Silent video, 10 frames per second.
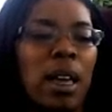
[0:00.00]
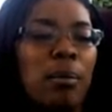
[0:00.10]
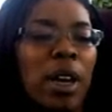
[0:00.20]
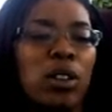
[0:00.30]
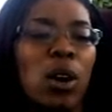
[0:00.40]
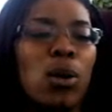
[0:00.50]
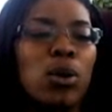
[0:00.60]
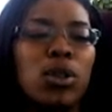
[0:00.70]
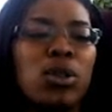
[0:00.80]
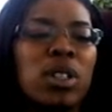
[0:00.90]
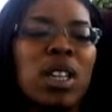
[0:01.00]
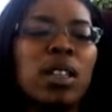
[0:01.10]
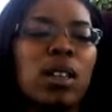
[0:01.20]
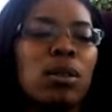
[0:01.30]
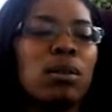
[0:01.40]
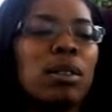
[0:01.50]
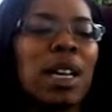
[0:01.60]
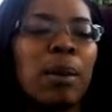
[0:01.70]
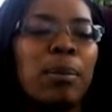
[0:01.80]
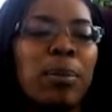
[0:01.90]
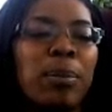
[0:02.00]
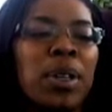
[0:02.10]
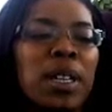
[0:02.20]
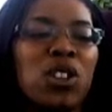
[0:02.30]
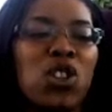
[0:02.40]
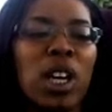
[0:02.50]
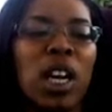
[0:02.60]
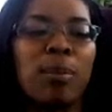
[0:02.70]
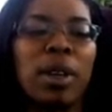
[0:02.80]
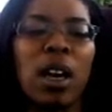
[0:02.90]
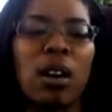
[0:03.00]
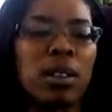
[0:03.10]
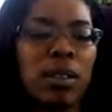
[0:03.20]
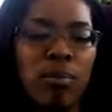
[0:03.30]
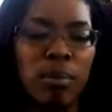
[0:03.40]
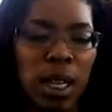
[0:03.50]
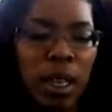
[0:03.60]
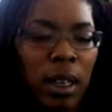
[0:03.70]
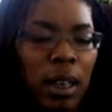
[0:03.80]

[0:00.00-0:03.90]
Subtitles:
May those who seek you not be put in shame because of me,